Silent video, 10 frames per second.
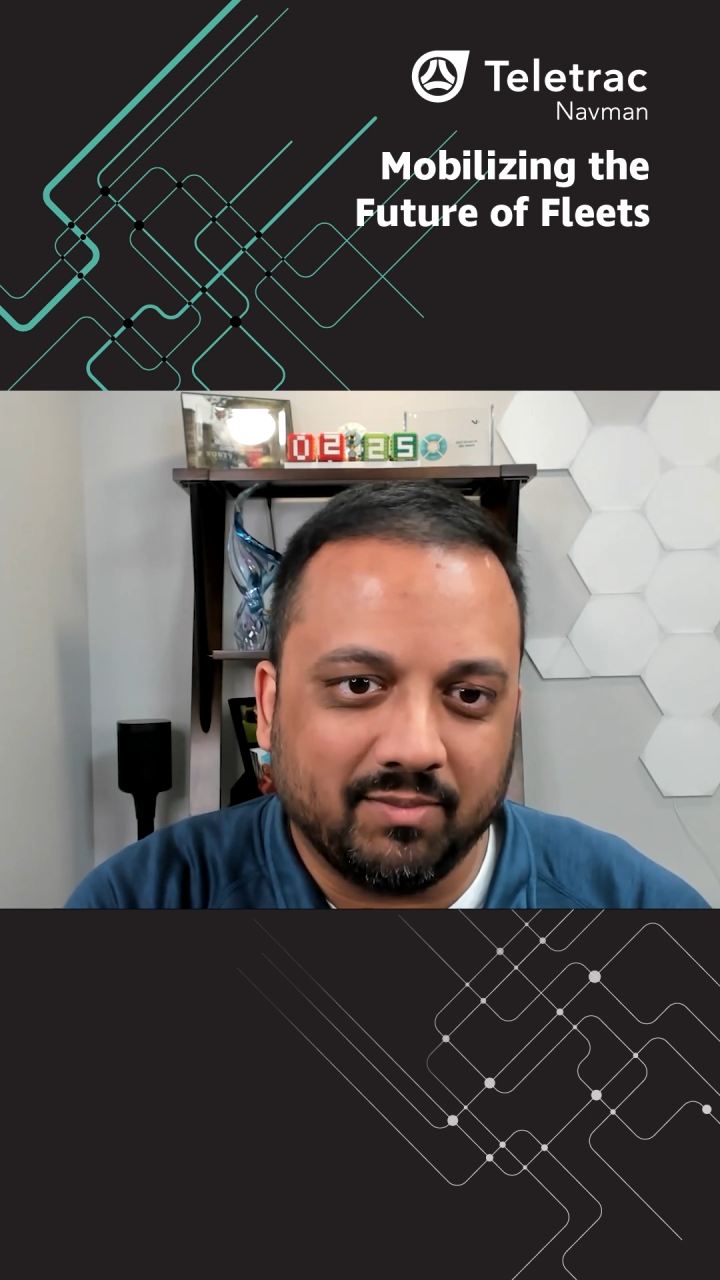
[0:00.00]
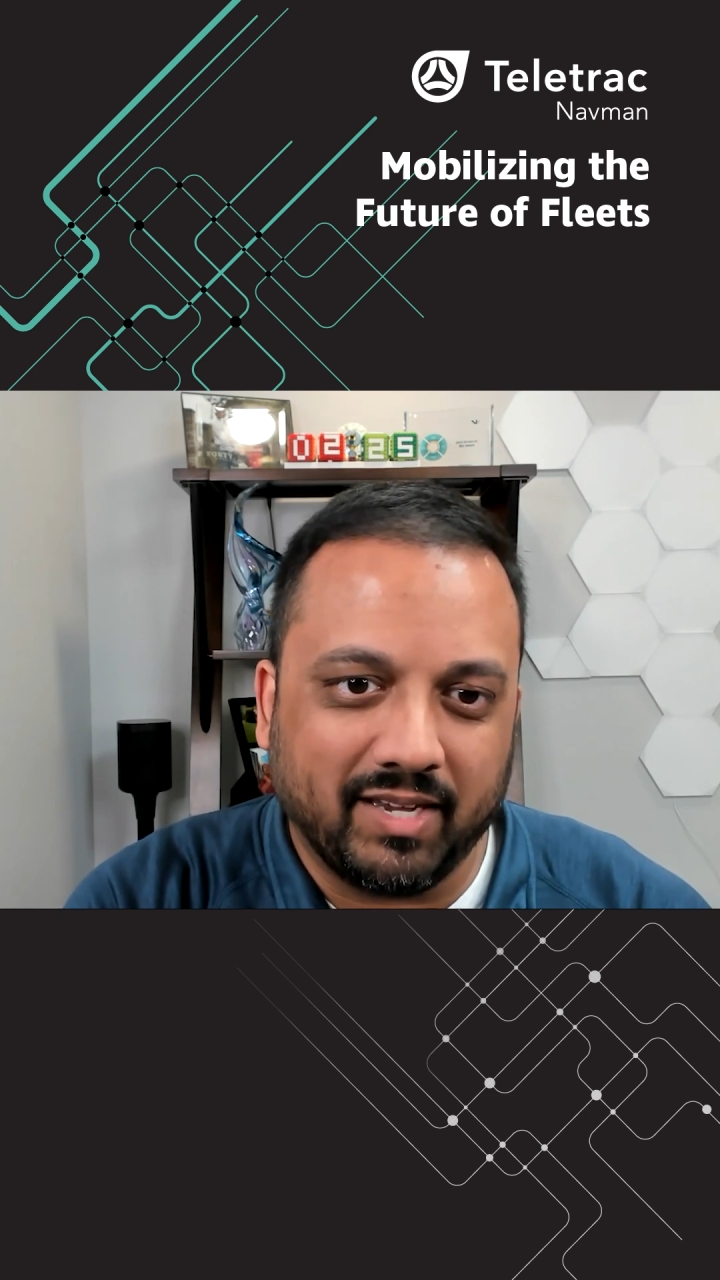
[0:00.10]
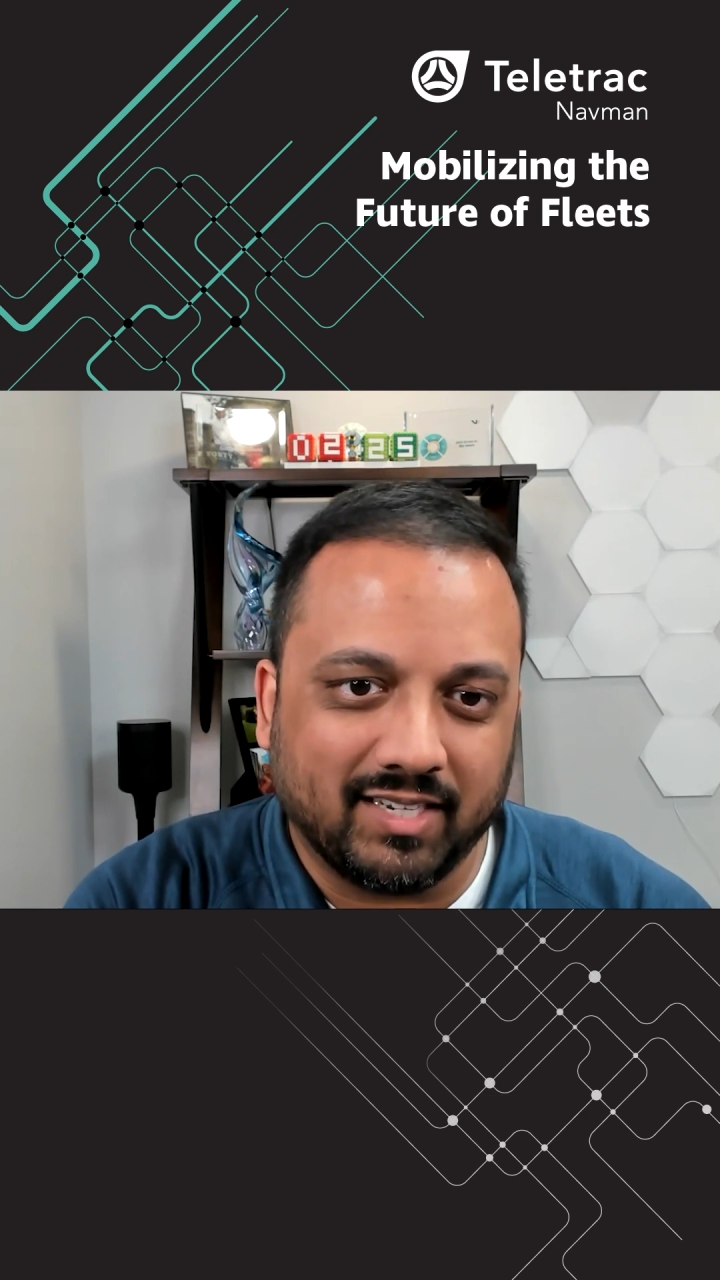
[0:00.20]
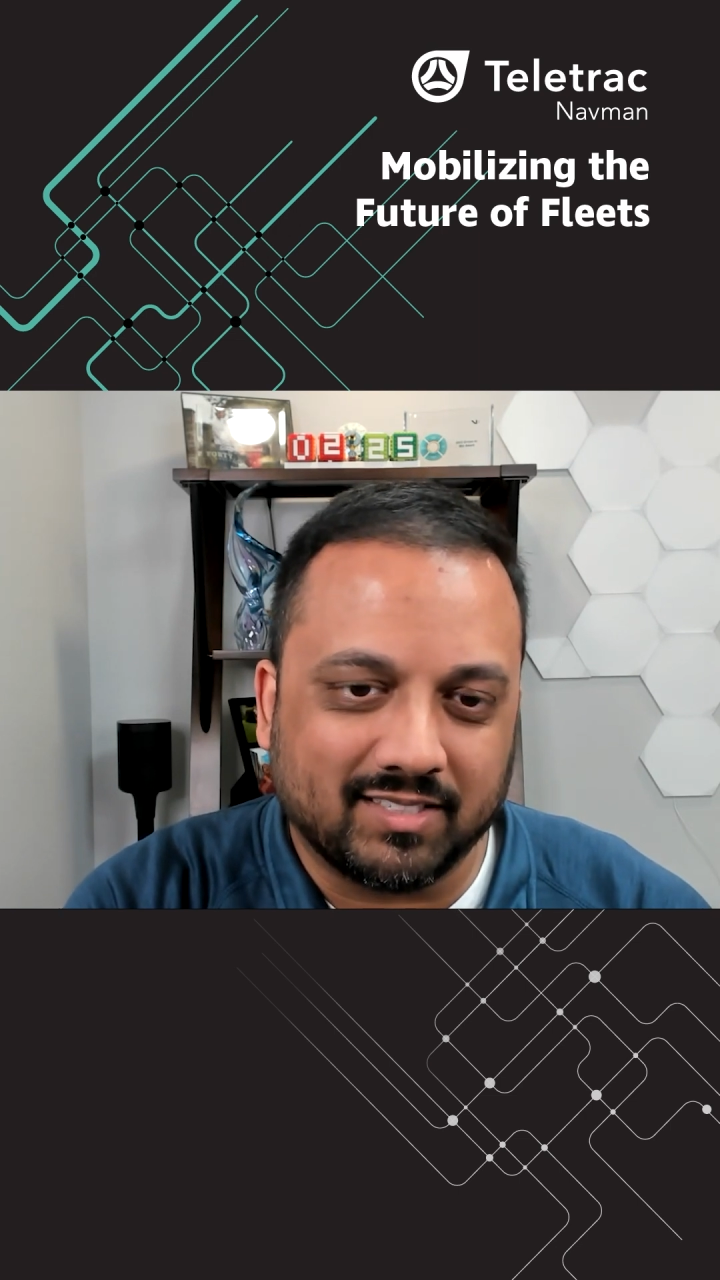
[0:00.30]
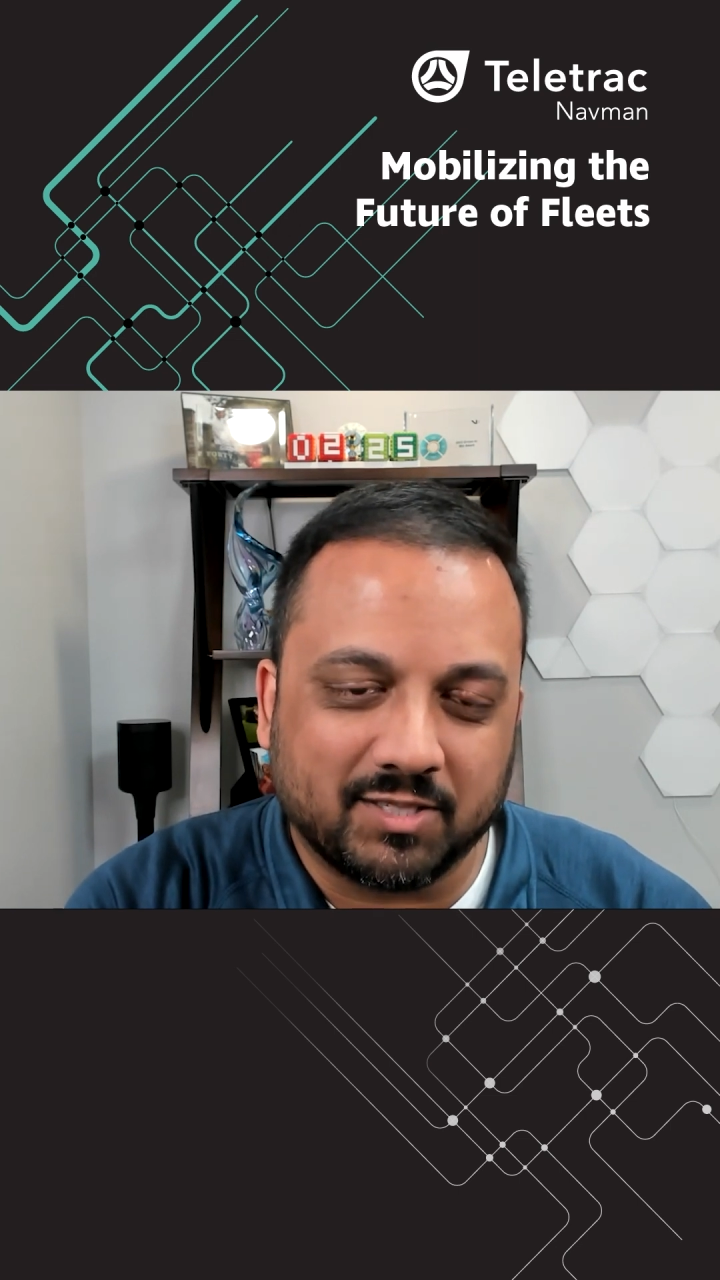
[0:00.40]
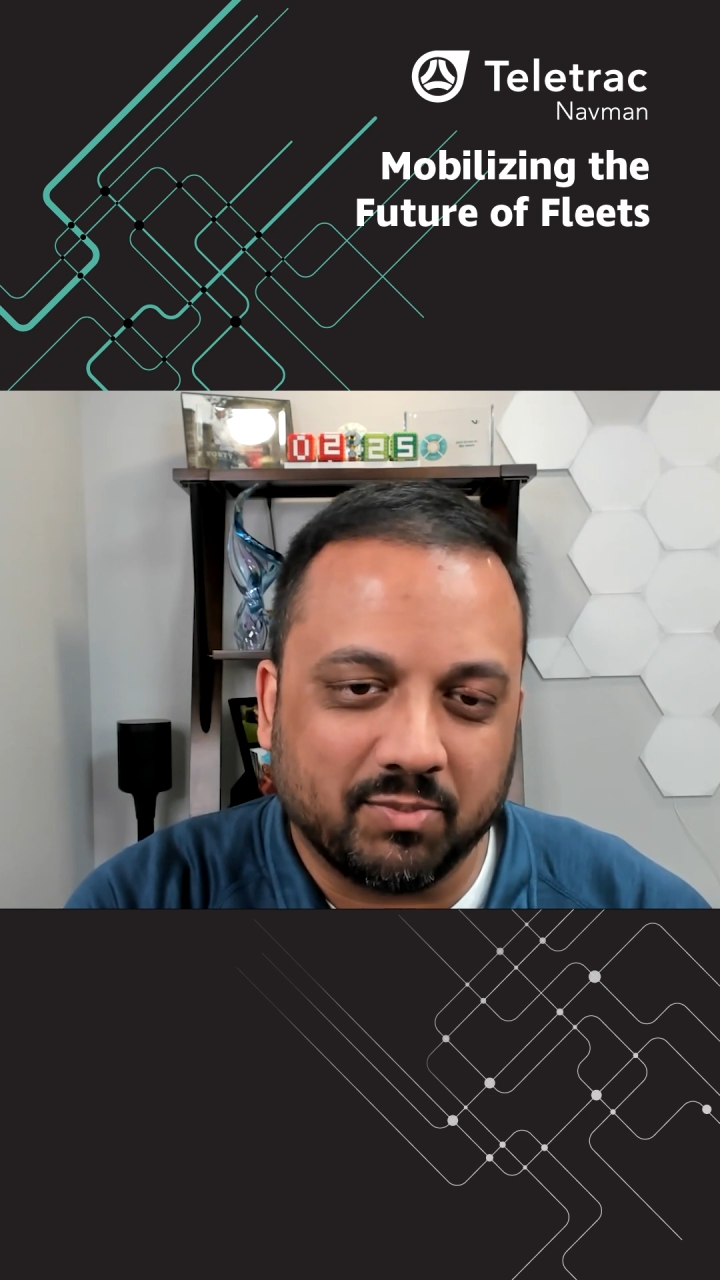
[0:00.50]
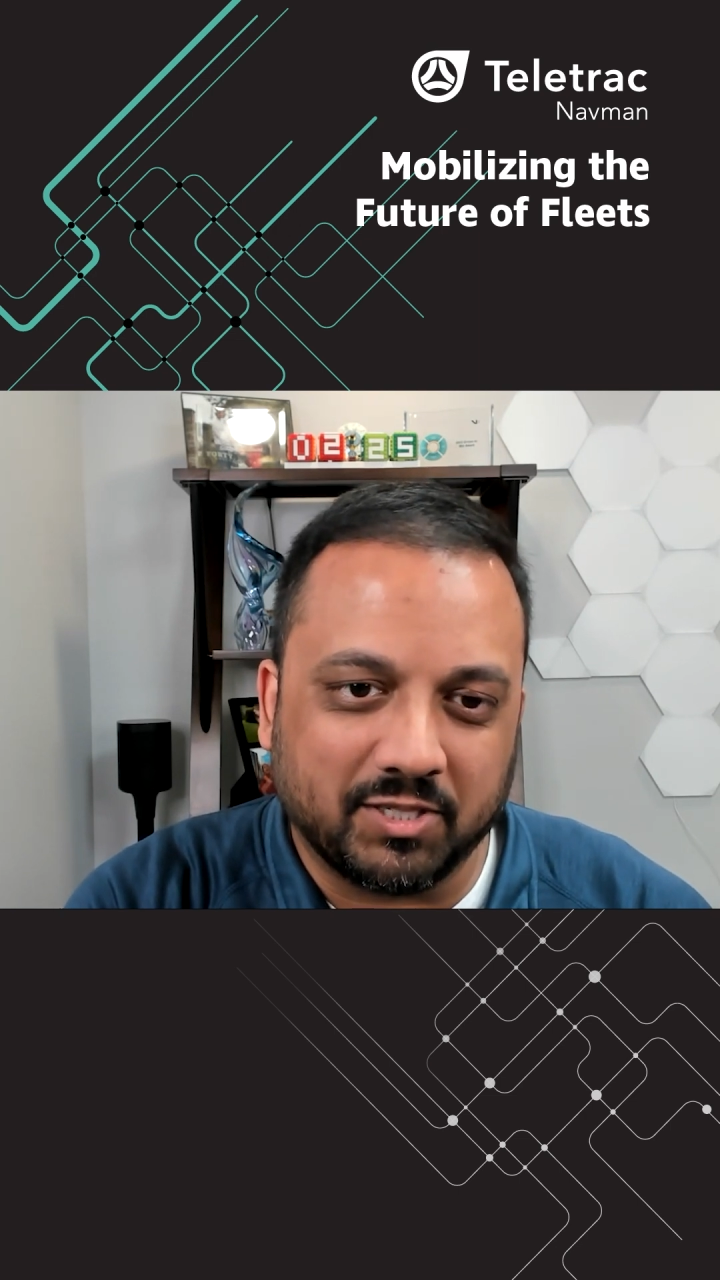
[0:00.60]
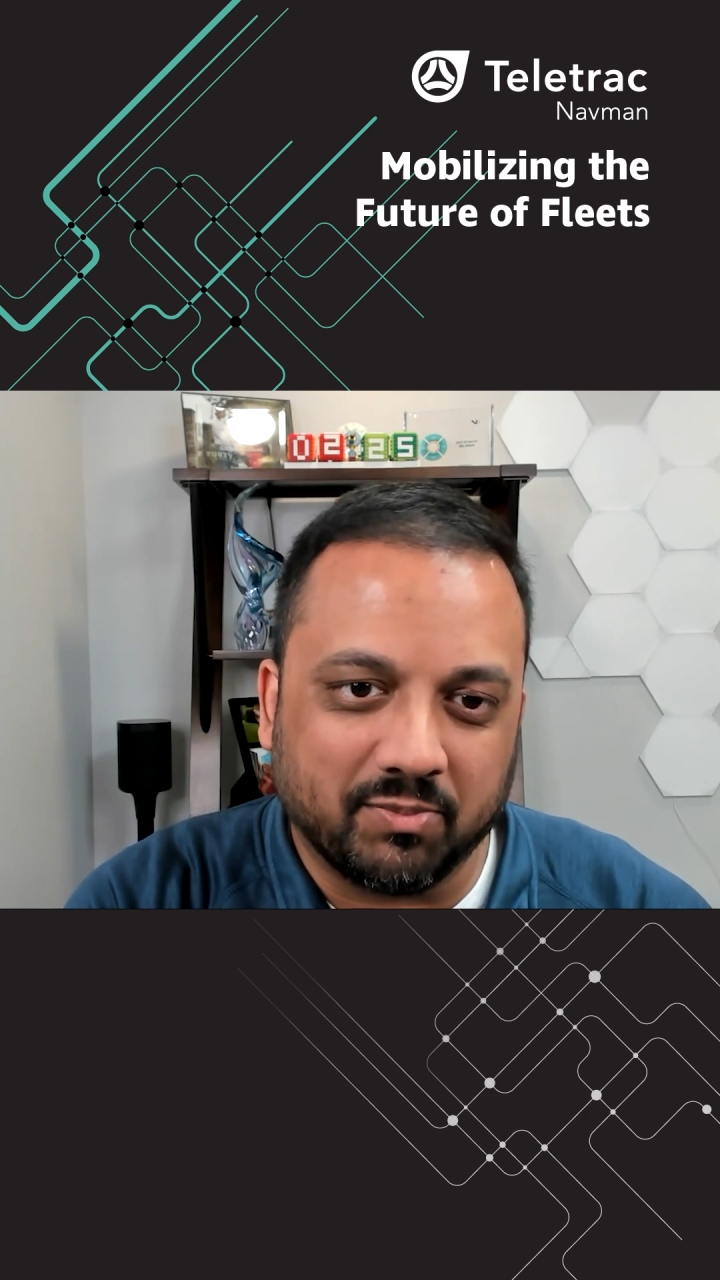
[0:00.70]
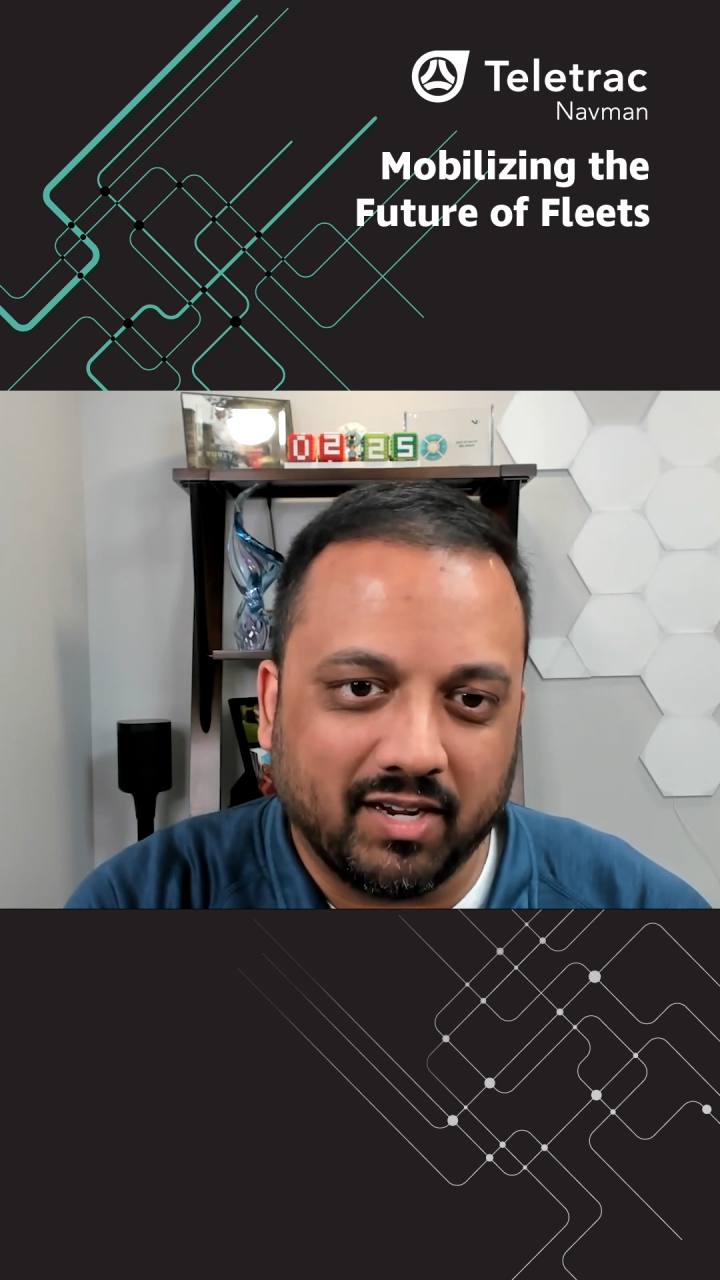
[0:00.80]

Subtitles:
makes this much